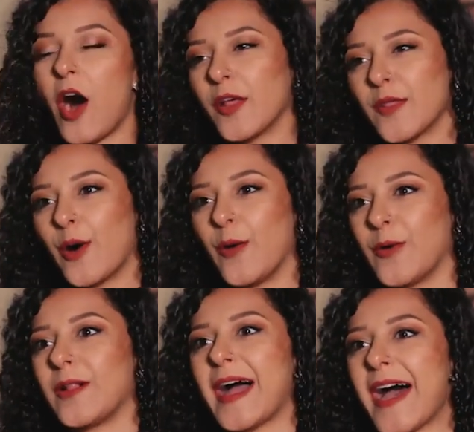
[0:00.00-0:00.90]
On the
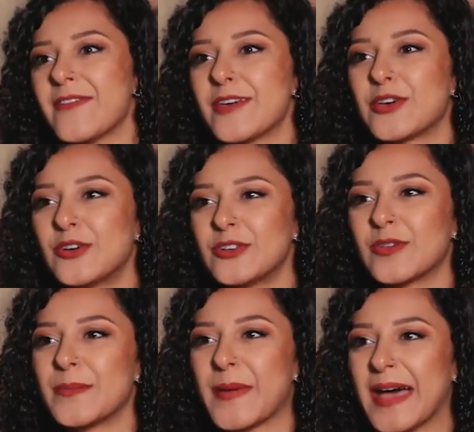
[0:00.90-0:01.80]
whole, having good
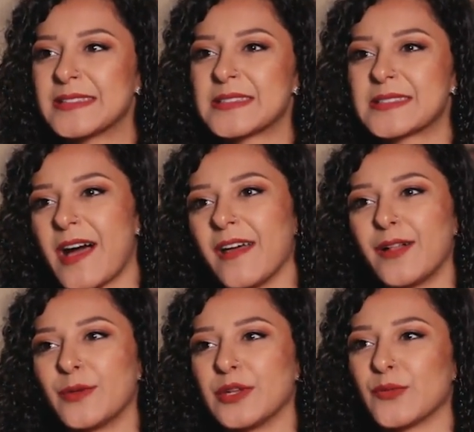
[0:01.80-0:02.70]
or bad
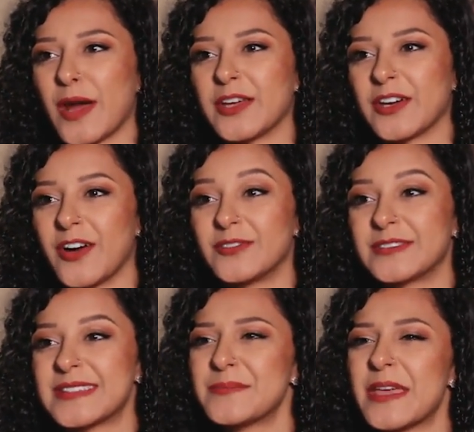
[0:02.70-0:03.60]
style when you write
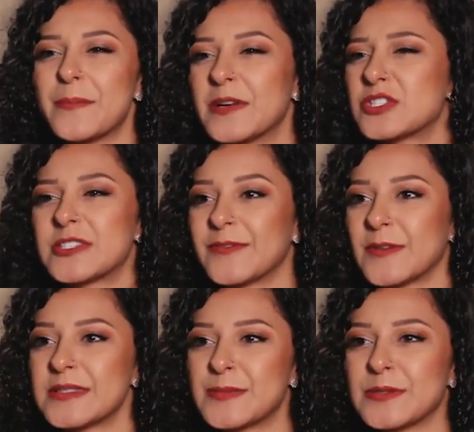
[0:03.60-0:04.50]
code doesn't make much
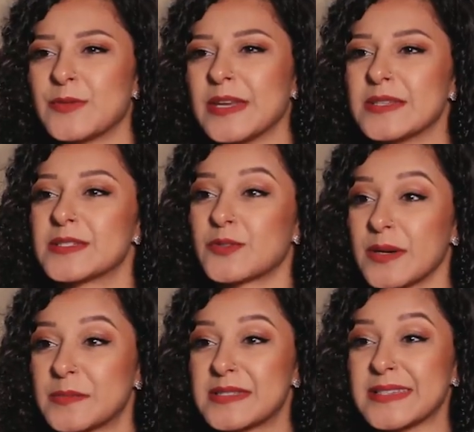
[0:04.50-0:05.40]
difference between a
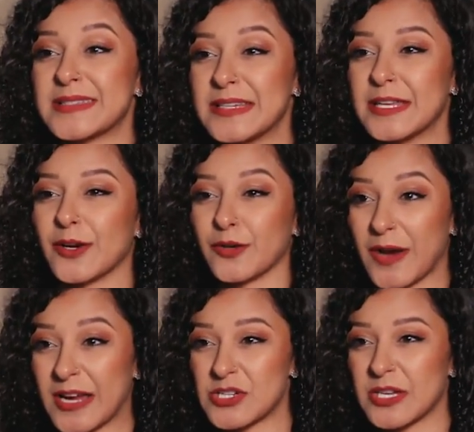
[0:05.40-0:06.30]
script succeeding or
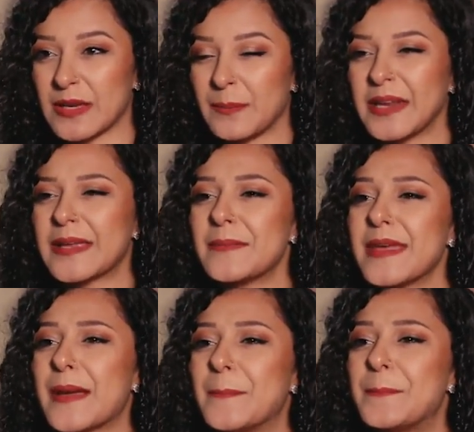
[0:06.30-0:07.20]
crashing, but it can
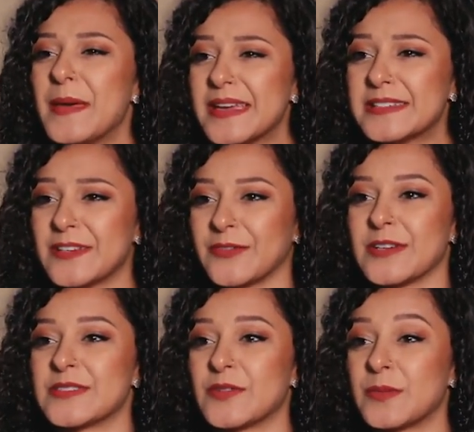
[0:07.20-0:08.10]
make a big
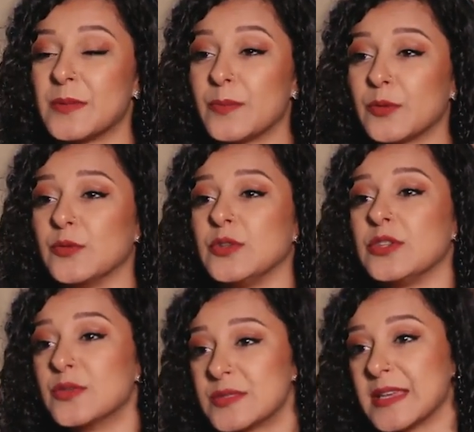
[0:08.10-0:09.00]
difference for the people who
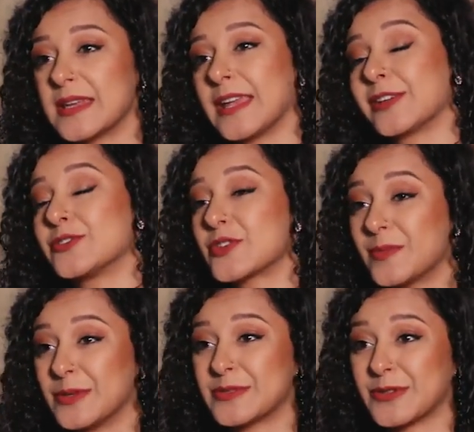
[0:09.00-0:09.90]
use it and
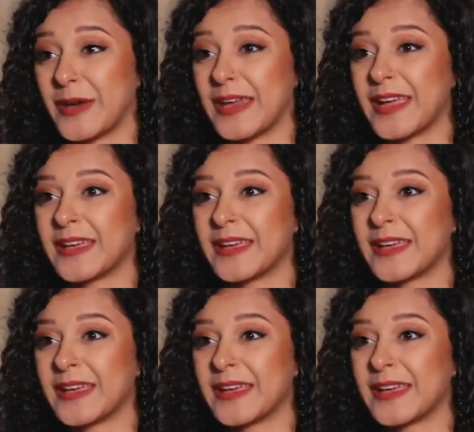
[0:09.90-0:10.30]
contribute to it.